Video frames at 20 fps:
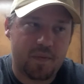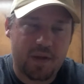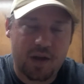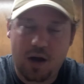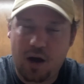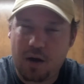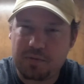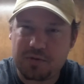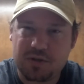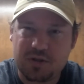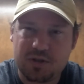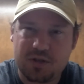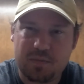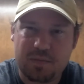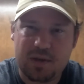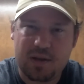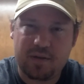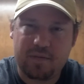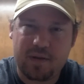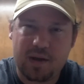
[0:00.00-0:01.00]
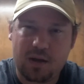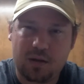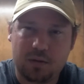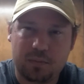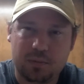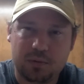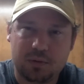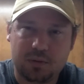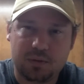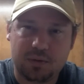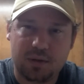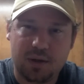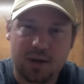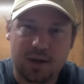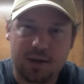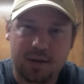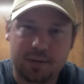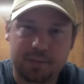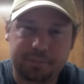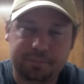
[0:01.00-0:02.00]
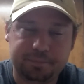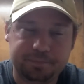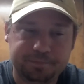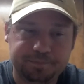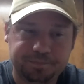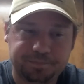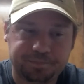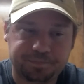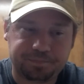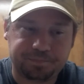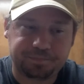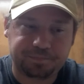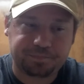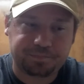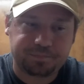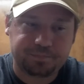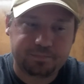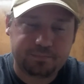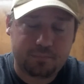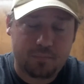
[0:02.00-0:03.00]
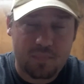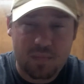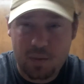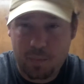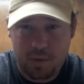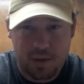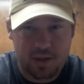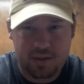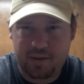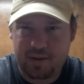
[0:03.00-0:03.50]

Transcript: the option should be available. But